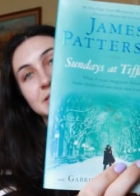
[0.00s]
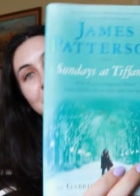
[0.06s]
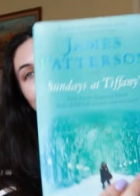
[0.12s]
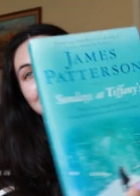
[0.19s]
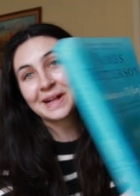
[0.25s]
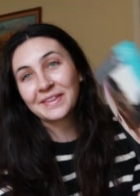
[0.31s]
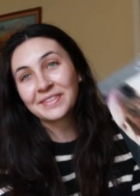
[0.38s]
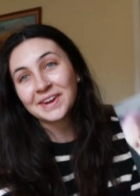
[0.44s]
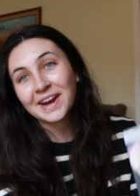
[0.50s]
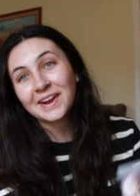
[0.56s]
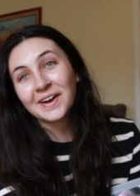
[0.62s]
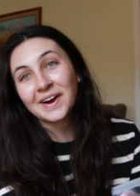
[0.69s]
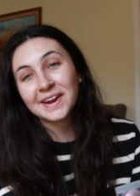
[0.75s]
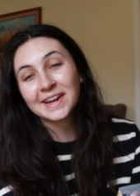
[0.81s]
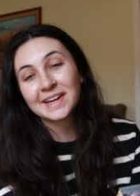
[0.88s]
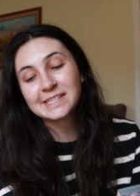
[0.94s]
so I'm glad that I
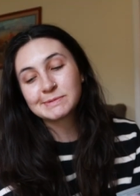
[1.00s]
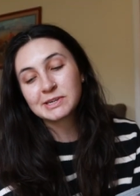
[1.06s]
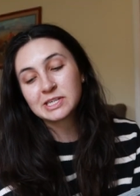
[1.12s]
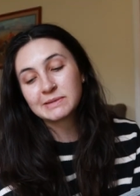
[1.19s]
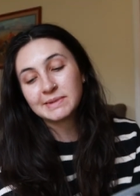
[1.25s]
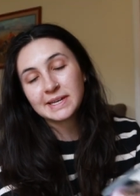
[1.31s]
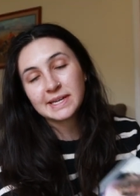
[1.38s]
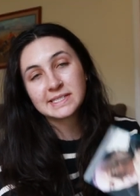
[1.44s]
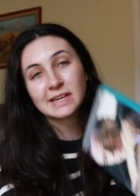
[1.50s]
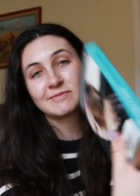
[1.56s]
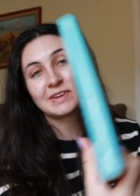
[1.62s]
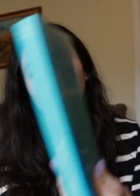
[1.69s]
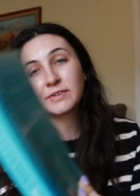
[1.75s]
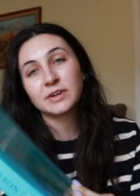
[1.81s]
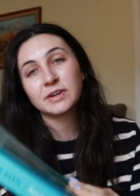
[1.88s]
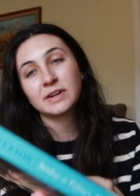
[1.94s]
got it especially because I've
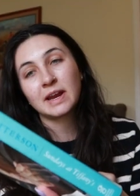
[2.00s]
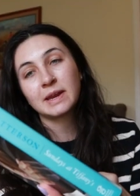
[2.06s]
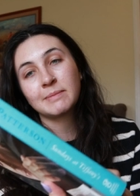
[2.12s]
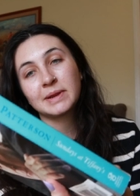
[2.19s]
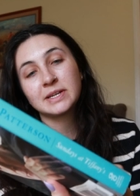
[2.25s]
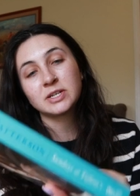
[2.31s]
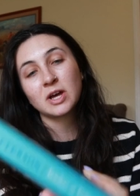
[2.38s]
never heard anybody